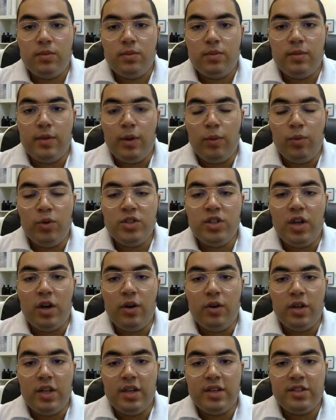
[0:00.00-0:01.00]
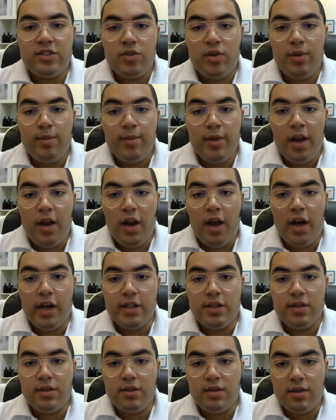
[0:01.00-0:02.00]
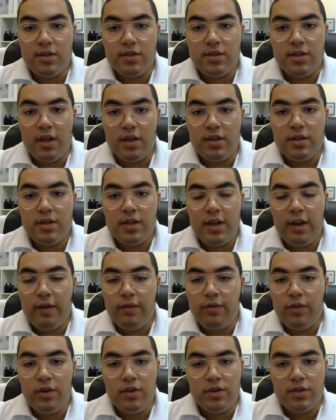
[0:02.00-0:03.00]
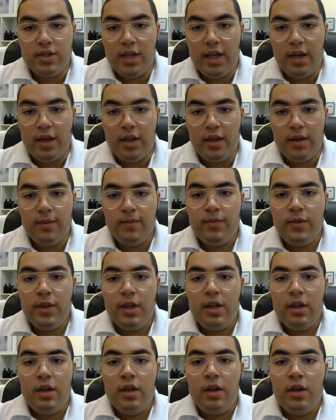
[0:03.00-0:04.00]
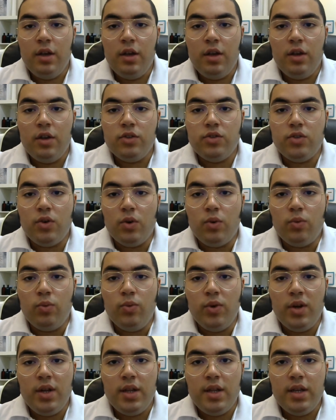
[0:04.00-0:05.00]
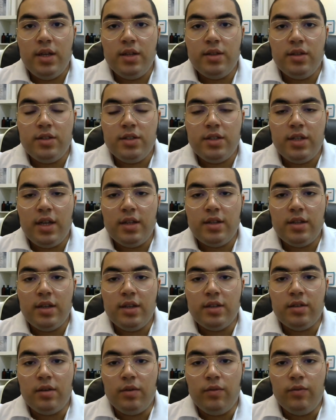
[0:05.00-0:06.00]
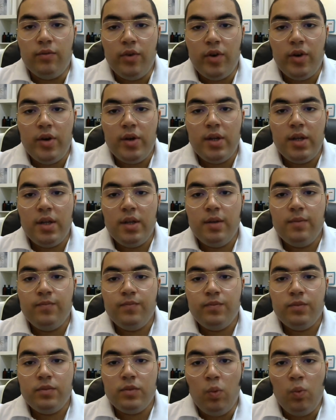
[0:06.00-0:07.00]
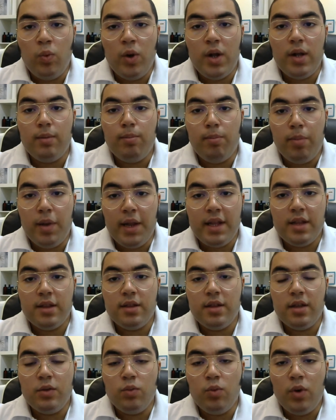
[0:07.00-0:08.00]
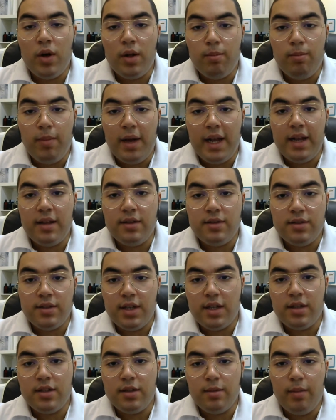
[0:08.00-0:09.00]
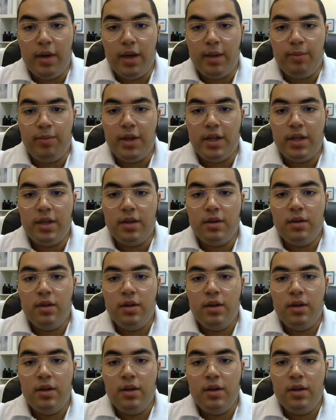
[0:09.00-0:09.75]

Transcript: the woods are extremely light in this scent, if there is any. So really, this scent is a very well blended, well balanced scent in my opinion.